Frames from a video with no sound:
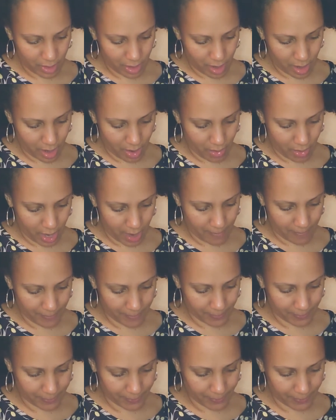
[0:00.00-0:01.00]
Okay.
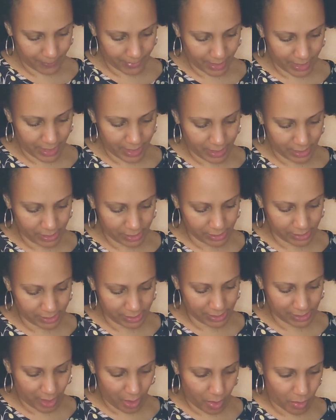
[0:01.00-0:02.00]

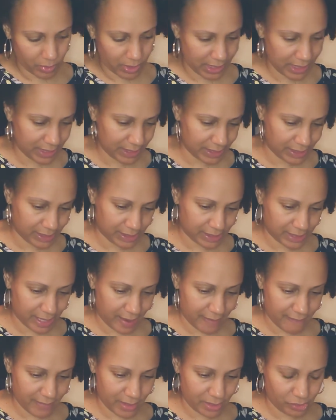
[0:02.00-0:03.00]
It's only
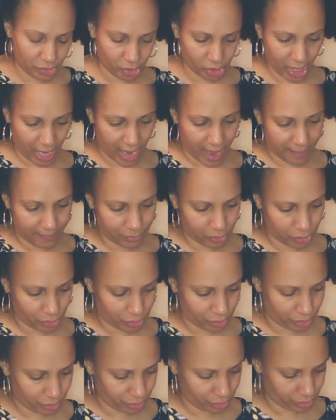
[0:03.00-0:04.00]
7
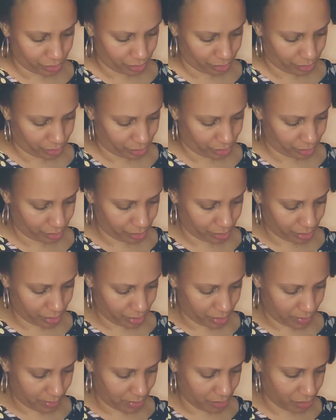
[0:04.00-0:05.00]
chapters.
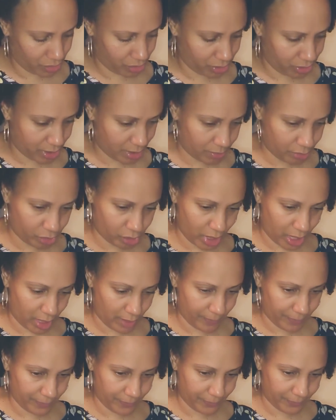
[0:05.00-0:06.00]
Just double check.
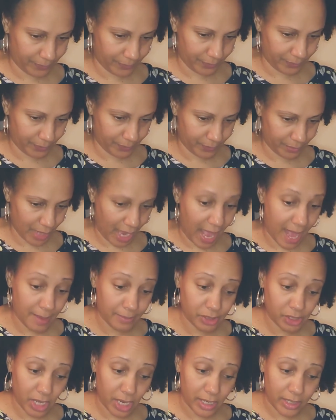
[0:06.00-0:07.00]
I'm
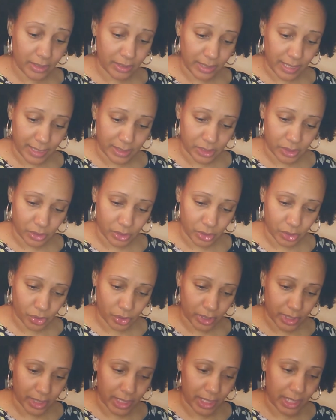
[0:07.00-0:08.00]
sorry, I told a
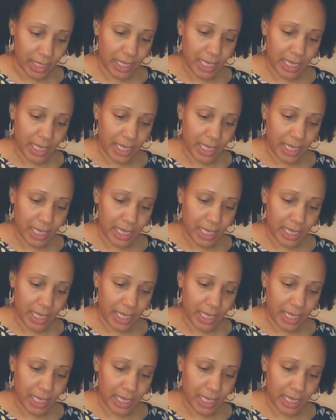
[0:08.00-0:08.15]
story.